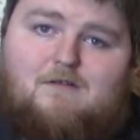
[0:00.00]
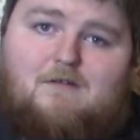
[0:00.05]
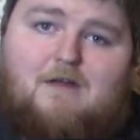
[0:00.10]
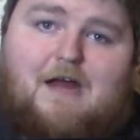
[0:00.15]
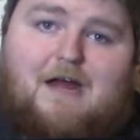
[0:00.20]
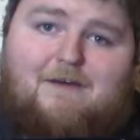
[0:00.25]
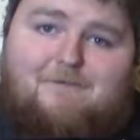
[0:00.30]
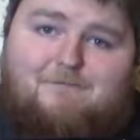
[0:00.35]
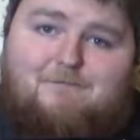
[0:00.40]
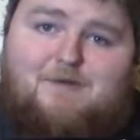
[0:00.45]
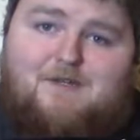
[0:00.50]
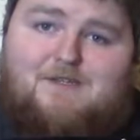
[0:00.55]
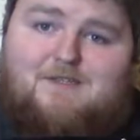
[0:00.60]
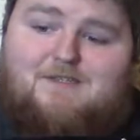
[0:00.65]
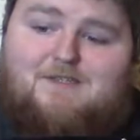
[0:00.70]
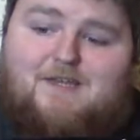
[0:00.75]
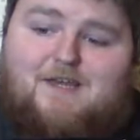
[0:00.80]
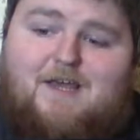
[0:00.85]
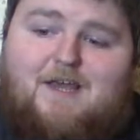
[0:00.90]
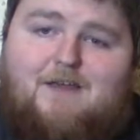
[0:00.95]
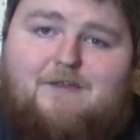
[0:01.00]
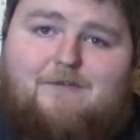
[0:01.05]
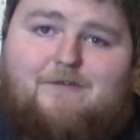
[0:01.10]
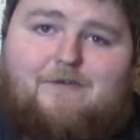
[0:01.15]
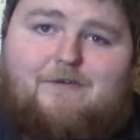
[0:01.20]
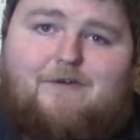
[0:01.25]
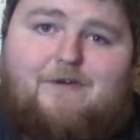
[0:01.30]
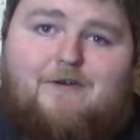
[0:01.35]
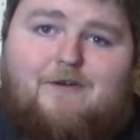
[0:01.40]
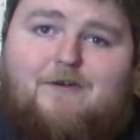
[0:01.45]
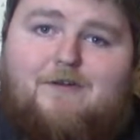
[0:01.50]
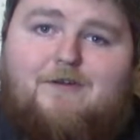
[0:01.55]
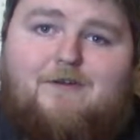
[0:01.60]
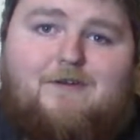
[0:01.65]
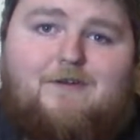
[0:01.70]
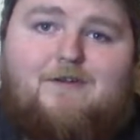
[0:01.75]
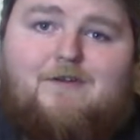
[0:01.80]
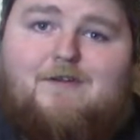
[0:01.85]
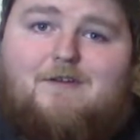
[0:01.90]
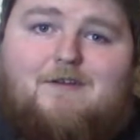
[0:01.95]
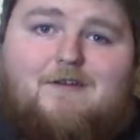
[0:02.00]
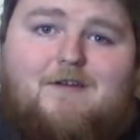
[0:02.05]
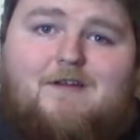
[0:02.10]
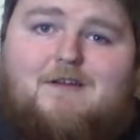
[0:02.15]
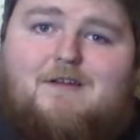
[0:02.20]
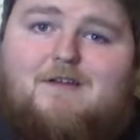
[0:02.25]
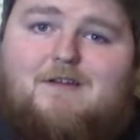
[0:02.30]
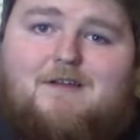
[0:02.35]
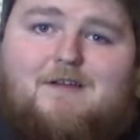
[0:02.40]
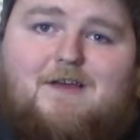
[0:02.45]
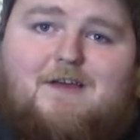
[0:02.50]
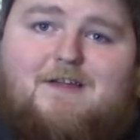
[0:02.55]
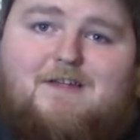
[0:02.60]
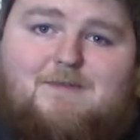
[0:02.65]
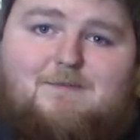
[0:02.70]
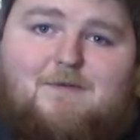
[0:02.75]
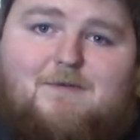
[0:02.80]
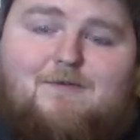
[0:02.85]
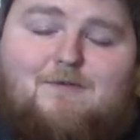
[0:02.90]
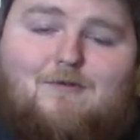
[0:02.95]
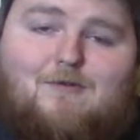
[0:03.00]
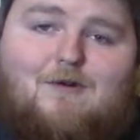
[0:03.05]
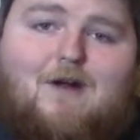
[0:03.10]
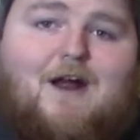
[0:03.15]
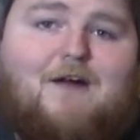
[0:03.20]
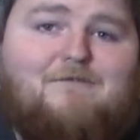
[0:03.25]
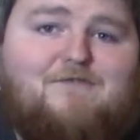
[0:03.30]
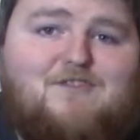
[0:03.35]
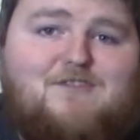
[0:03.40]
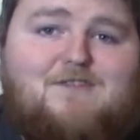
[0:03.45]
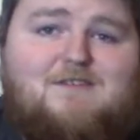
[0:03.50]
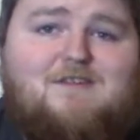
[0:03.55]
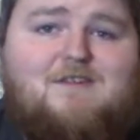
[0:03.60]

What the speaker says: I've put together kits before.